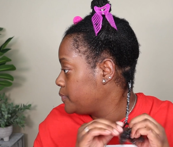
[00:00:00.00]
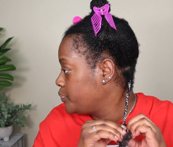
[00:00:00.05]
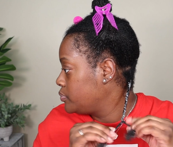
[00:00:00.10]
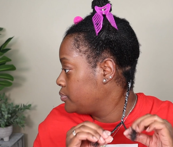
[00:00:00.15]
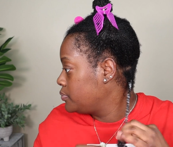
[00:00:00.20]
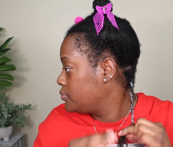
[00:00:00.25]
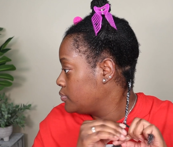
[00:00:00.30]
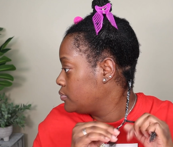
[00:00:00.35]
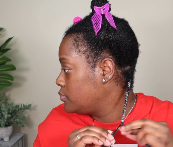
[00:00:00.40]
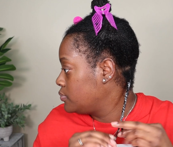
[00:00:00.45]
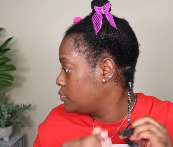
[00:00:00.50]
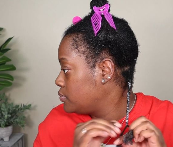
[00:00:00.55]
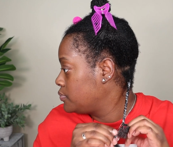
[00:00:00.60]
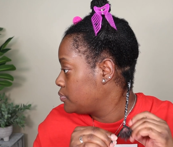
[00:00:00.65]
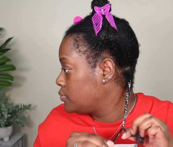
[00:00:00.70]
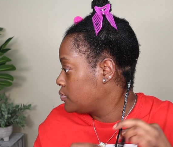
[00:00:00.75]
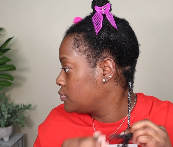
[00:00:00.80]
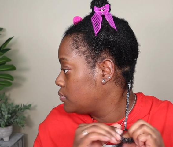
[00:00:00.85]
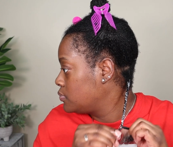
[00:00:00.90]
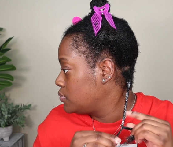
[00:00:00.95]

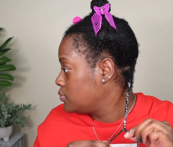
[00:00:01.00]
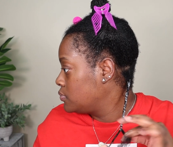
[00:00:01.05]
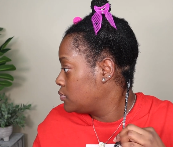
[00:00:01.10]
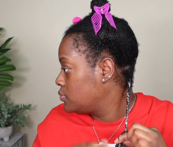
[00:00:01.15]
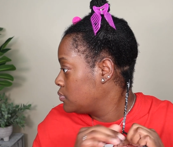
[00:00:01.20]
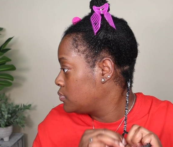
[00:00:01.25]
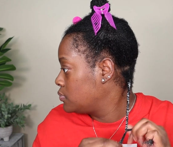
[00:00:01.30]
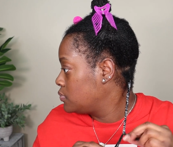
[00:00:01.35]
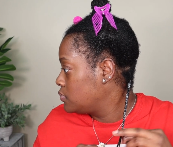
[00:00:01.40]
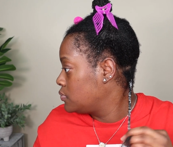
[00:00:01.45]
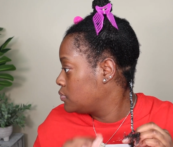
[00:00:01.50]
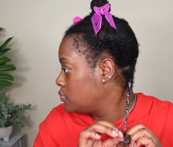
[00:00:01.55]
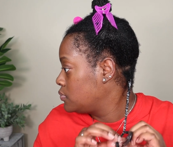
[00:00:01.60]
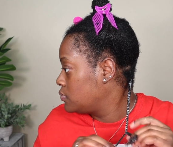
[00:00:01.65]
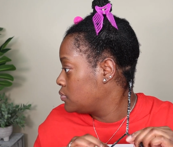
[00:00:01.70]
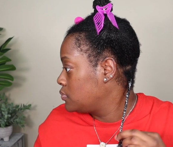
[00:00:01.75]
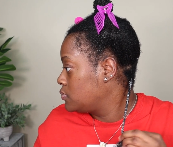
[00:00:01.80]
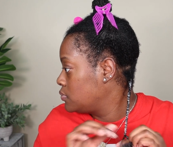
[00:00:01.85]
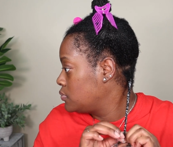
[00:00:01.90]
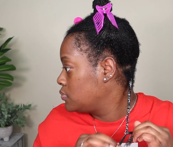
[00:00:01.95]

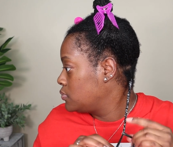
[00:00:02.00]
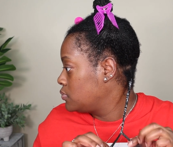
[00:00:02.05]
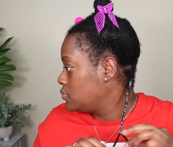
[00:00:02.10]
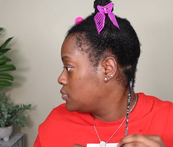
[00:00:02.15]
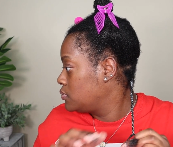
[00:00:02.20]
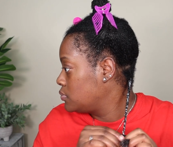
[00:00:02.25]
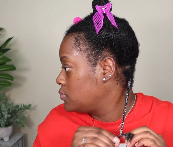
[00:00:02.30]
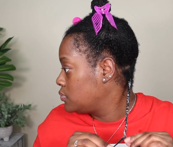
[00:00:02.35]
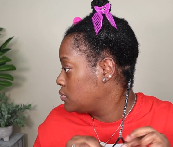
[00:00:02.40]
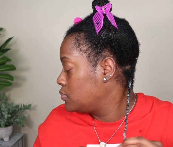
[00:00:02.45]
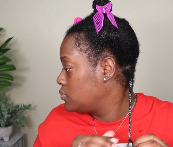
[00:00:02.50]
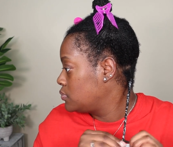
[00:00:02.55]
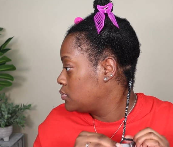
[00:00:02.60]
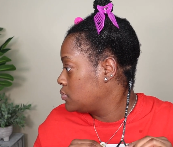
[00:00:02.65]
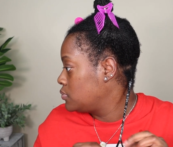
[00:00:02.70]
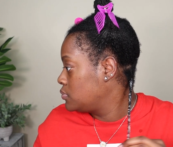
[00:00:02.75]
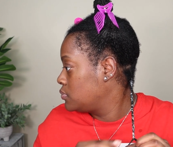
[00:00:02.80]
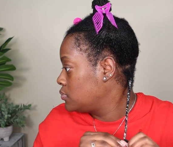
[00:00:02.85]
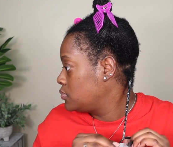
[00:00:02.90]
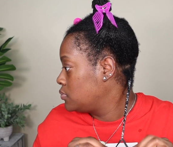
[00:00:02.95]

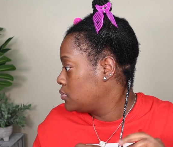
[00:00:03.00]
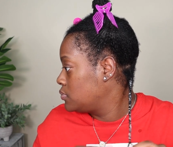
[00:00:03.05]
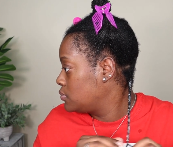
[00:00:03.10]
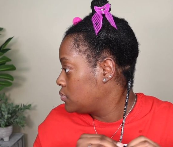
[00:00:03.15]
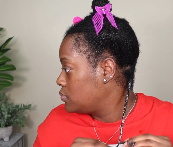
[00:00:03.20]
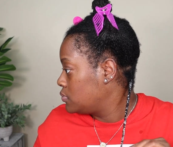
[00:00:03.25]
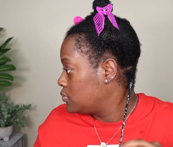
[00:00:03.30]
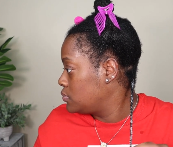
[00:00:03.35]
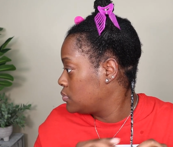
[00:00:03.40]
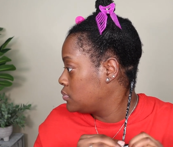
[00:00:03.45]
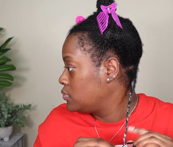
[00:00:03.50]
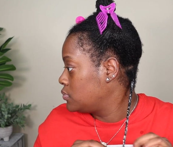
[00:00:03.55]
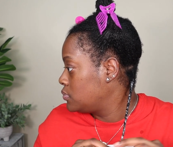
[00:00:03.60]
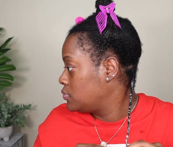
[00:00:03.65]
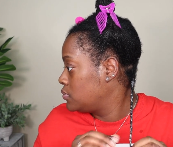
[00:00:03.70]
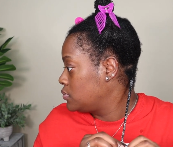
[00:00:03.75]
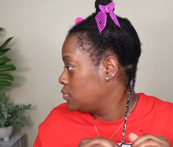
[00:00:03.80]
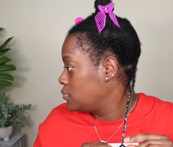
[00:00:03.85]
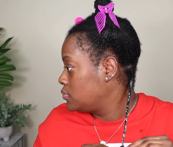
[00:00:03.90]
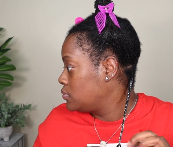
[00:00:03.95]

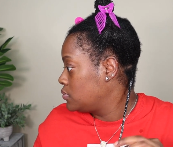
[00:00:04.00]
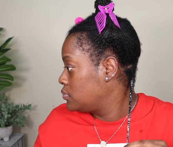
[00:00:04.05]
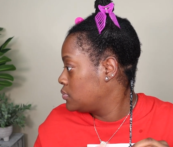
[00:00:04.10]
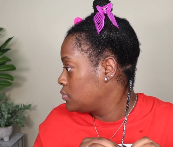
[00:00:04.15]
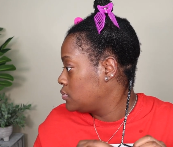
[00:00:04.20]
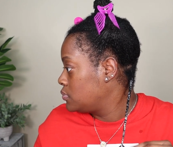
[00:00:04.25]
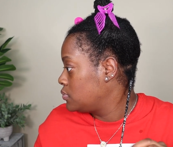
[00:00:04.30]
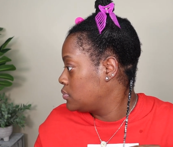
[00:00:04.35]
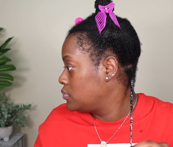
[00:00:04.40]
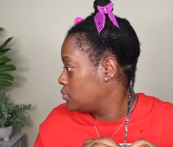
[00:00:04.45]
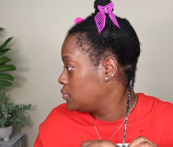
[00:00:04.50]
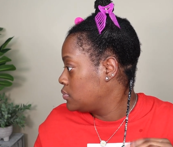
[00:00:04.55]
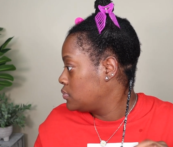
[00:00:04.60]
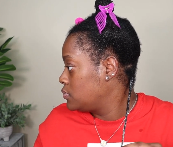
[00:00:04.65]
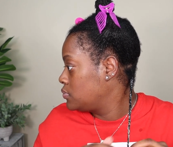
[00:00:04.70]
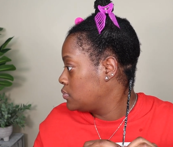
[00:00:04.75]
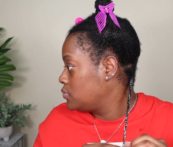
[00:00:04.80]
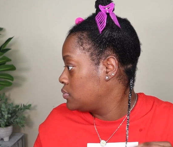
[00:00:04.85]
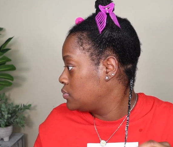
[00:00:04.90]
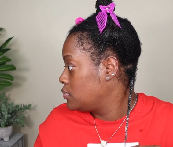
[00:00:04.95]

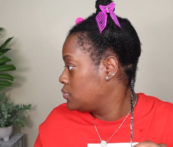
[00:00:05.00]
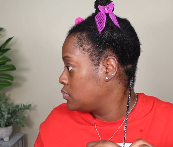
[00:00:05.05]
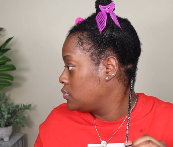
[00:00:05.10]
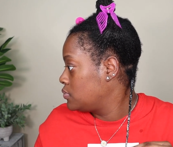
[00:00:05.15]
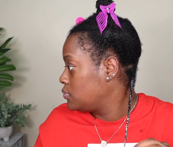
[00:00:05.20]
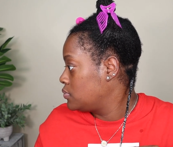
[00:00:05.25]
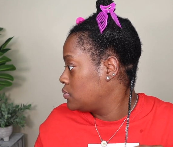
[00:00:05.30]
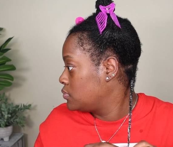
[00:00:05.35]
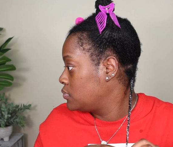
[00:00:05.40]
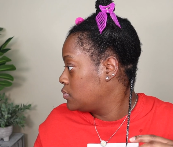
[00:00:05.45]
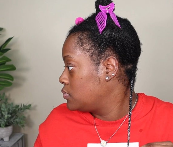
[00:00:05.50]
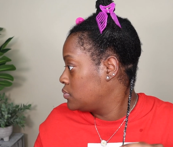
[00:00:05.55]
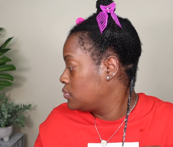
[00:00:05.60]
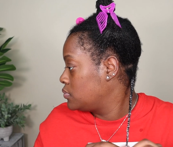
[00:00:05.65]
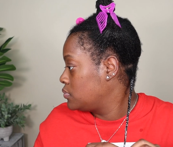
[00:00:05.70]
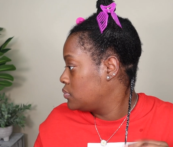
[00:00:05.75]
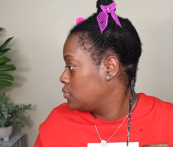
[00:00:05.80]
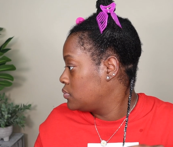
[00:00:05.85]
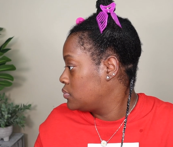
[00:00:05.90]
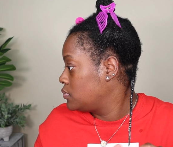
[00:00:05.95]

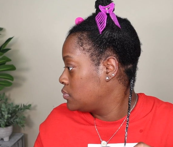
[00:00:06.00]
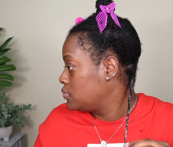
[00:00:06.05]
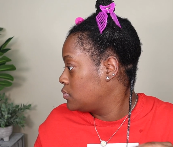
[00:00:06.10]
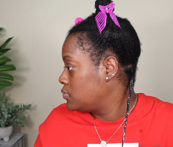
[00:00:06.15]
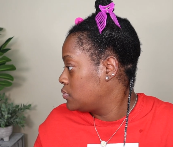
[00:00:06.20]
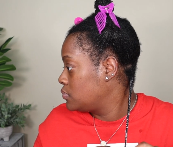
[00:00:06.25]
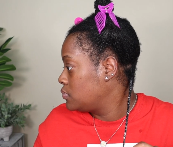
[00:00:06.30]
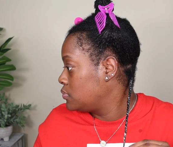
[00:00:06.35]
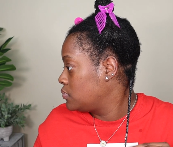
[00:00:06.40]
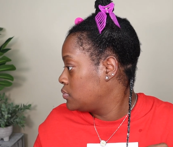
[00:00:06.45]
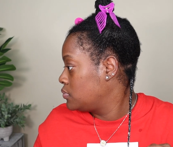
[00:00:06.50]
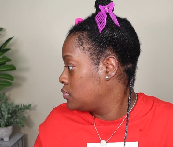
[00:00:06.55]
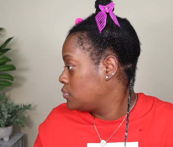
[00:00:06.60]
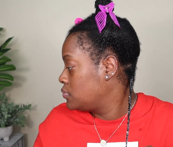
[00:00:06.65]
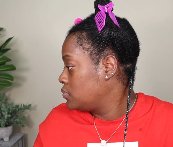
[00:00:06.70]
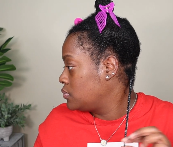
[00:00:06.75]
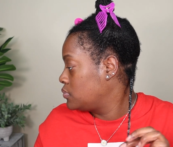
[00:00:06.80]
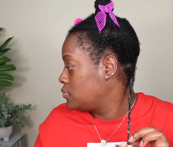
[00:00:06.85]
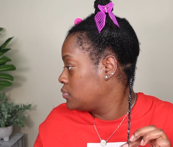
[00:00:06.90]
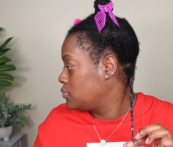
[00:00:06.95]

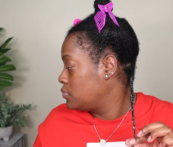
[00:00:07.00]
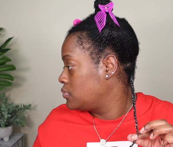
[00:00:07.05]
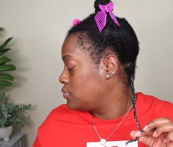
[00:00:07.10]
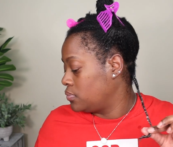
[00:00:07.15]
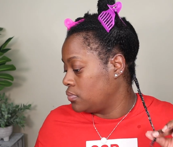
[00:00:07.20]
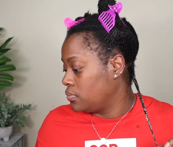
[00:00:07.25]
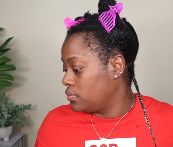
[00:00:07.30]
No one is speaking in this clip.